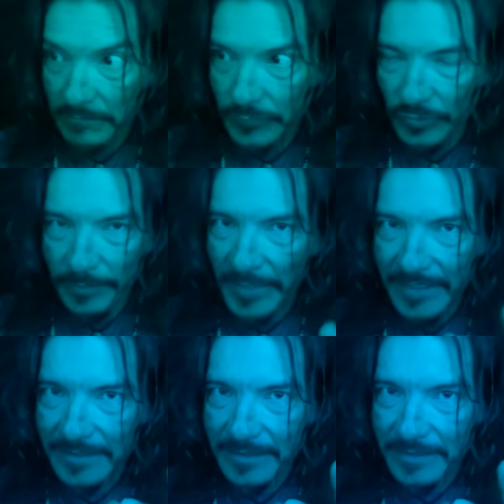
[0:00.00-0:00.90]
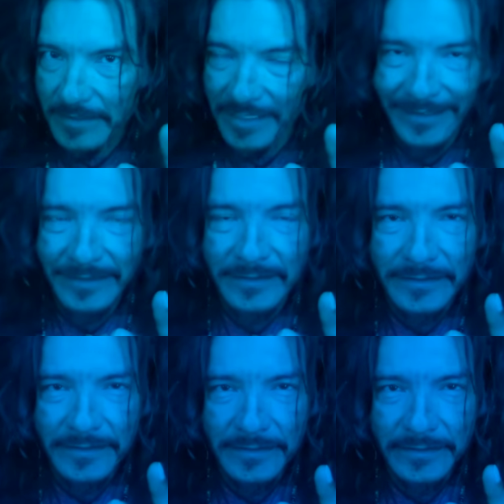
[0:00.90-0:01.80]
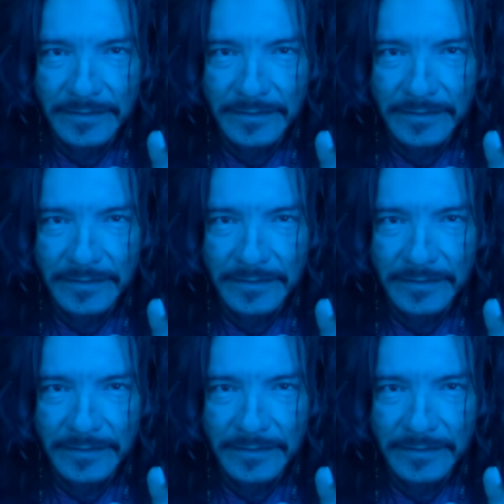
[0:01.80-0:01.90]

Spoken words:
to the best things?